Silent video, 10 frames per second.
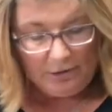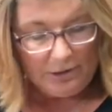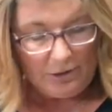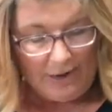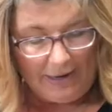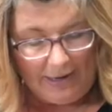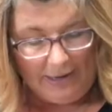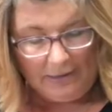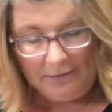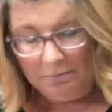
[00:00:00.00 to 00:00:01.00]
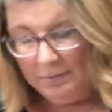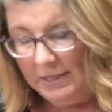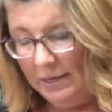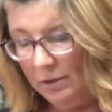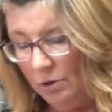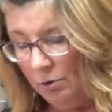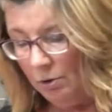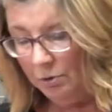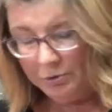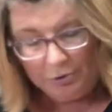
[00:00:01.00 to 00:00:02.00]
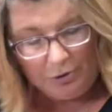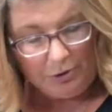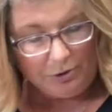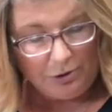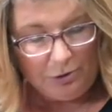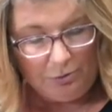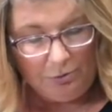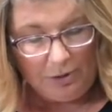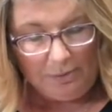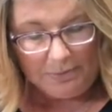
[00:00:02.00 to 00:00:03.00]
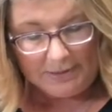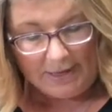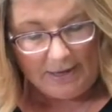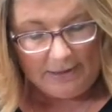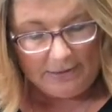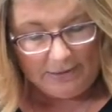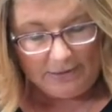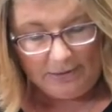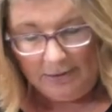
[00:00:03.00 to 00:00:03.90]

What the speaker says: so I kind of tend to go closer to the 2 cup size.